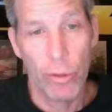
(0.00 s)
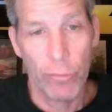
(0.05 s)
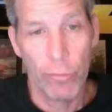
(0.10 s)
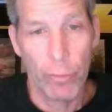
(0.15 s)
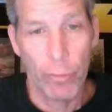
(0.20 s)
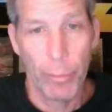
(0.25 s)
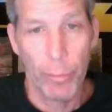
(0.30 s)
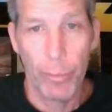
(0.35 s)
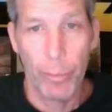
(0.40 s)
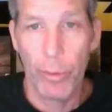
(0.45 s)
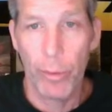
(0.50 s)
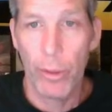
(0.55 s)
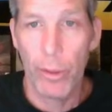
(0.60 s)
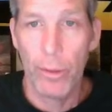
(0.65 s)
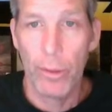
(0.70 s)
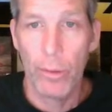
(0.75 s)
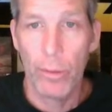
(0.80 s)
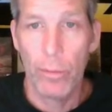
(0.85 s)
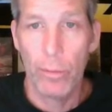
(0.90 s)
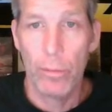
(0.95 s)
for people that
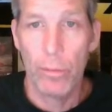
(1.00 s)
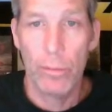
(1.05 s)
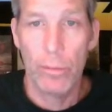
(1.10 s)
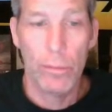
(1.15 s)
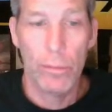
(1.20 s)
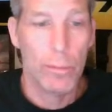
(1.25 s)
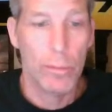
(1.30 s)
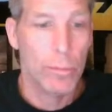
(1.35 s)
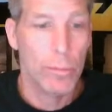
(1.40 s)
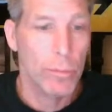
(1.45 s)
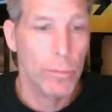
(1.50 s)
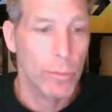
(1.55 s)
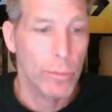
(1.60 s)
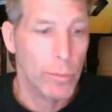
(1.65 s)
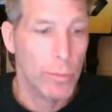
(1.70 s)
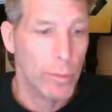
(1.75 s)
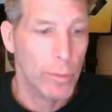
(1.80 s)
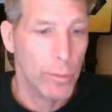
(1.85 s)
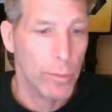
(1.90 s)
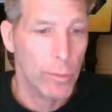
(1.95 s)
don't
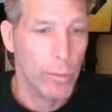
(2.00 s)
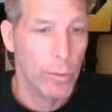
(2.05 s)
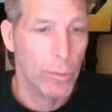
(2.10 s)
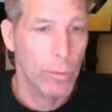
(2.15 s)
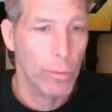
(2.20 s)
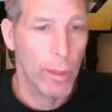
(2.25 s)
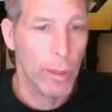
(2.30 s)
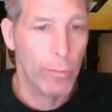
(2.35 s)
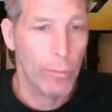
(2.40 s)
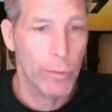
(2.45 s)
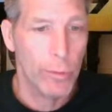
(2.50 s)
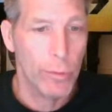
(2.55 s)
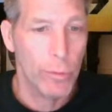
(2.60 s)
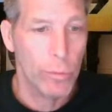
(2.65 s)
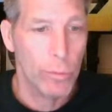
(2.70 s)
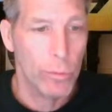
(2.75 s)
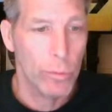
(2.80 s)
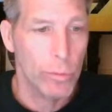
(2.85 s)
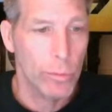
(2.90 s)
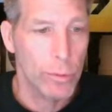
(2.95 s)
have the
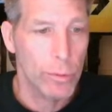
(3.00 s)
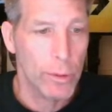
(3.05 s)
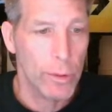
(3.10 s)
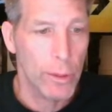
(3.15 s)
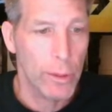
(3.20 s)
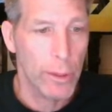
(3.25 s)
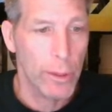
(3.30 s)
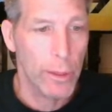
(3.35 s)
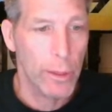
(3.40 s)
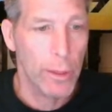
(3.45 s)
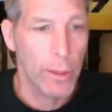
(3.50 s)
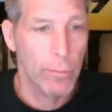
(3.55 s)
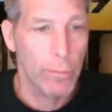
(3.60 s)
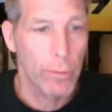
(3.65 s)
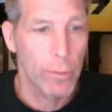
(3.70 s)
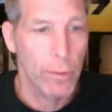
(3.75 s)
tools that I have.